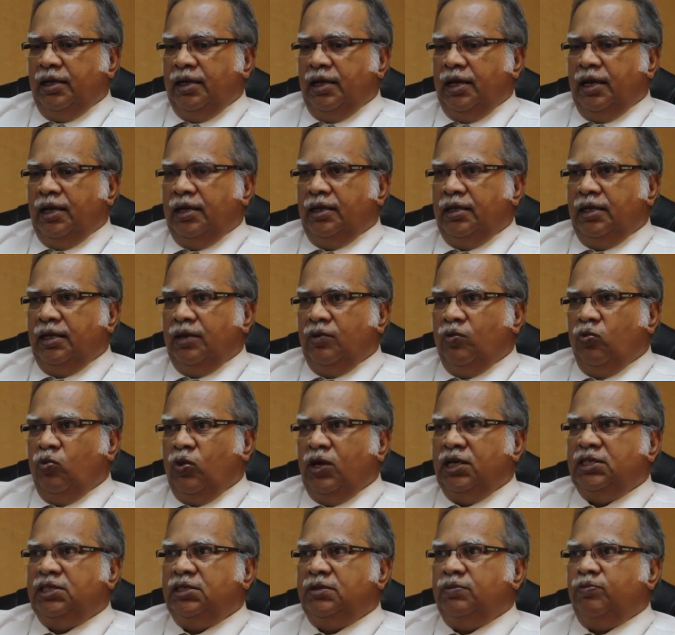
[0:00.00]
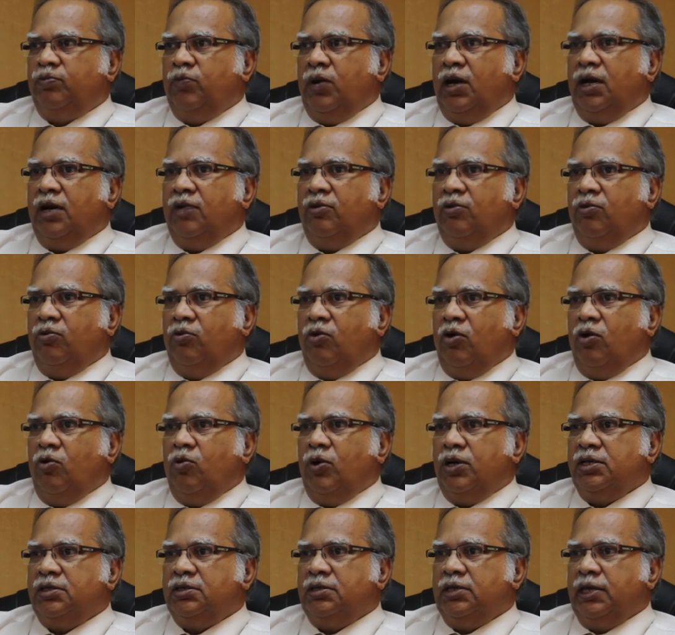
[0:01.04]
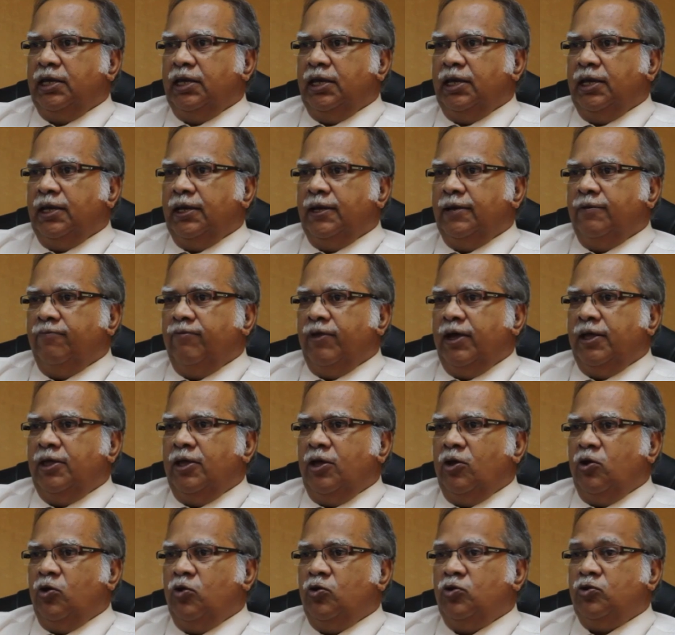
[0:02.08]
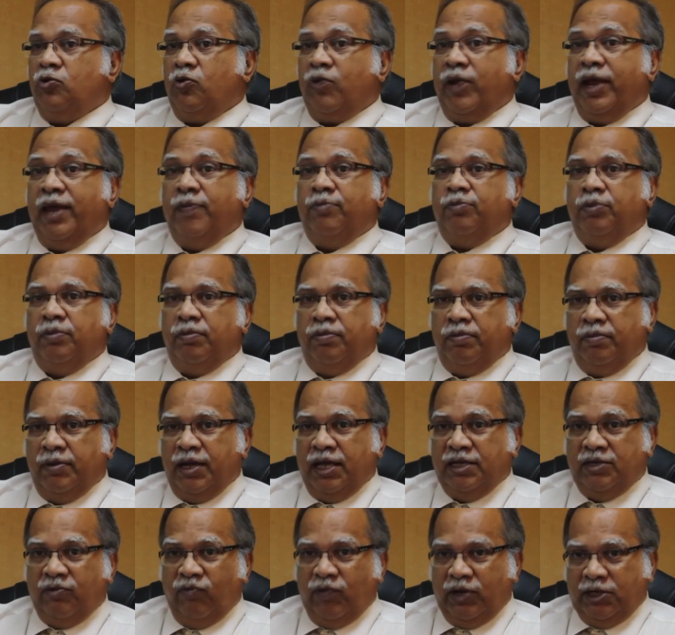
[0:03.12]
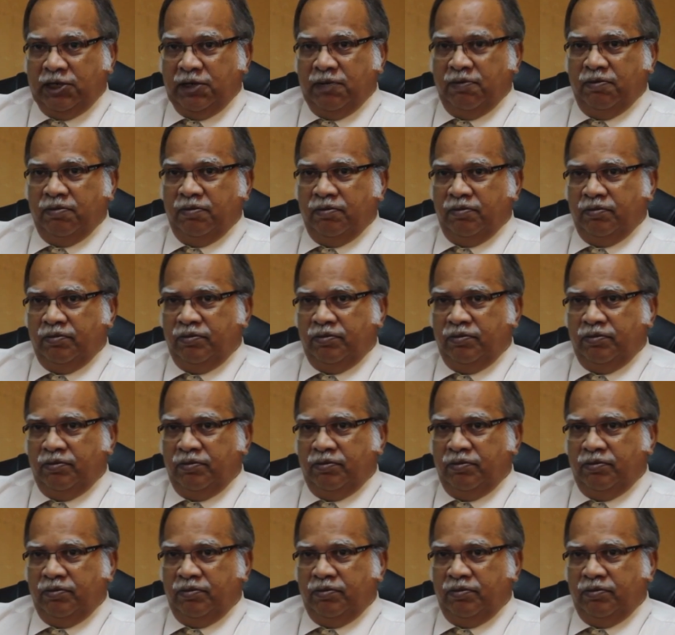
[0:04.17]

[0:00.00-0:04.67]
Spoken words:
And the worst part of the war was where they used rape as a victim.